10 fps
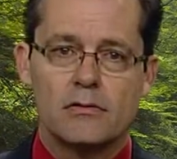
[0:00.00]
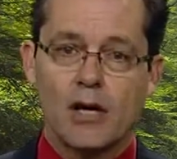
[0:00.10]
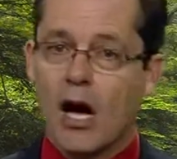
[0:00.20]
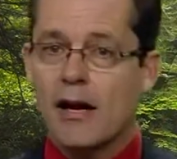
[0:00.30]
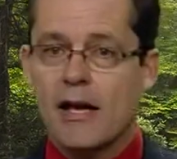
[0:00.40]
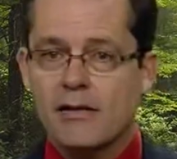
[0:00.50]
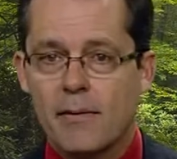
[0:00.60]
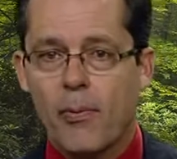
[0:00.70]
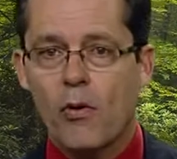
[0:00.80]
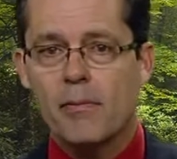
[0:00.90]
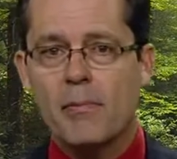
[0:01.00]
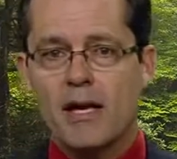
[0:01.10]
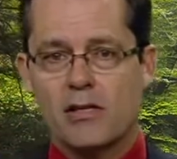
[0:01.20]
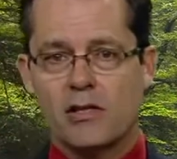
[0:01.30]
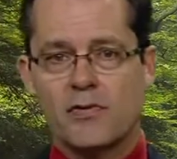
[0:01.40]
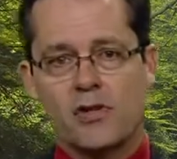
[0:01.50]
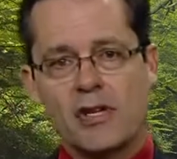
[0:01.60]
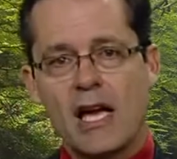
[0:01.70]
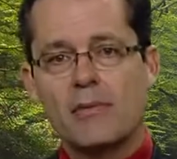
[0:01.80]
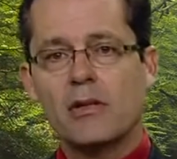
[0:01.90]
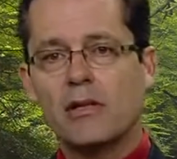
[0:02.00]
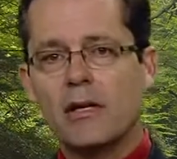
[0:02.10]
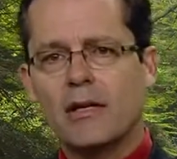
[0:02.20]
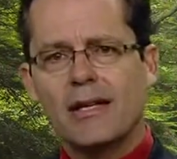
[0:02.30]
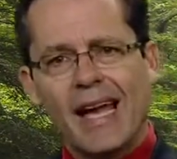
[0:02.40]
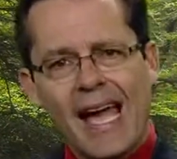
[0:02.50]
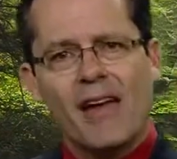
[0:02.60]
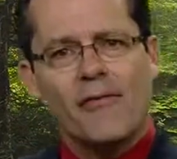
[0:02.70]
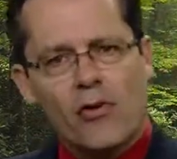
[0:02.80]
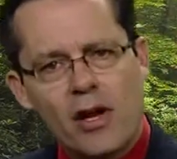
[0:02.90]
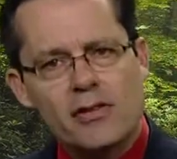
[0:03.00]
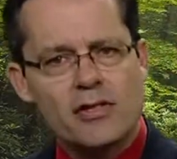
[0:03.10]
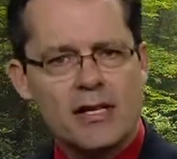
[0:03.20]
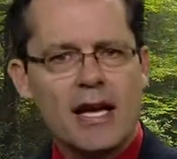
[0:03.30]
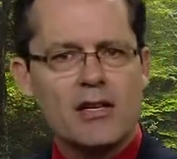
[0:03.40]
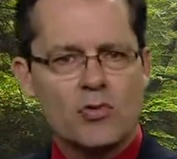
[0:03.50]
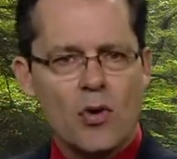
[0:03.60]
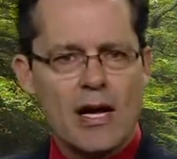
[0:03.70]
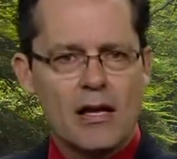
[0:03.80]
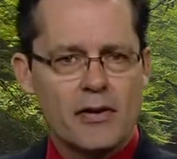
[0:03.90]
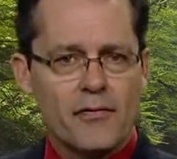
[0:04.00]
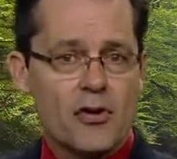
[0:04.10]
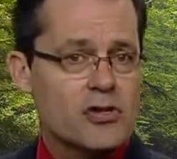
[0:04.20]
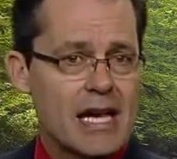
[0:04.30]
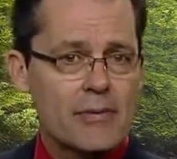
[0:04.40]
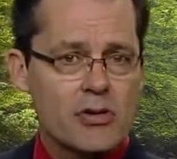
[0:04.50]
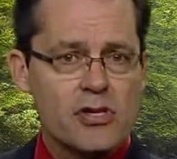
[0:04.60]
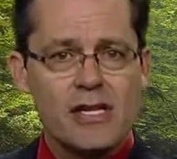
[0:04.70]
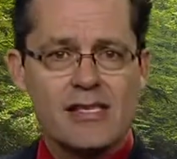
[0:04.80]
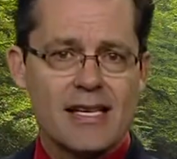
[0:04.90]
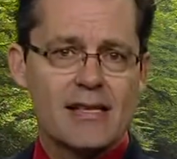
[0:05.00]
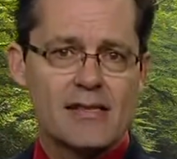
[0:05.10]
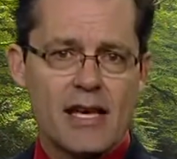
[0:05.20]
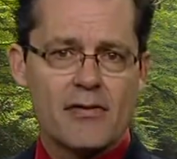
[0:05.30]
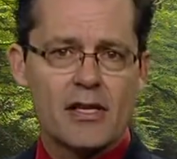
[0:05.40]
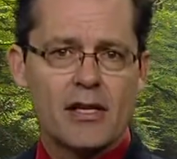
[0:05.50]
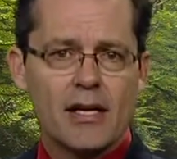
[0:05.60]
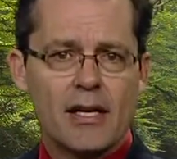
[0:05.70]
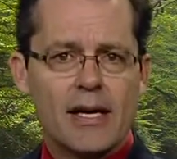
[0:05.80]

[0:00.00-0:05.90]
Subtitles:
God has an important message for Samuel and for us today as well in 1 Samuel 16:7.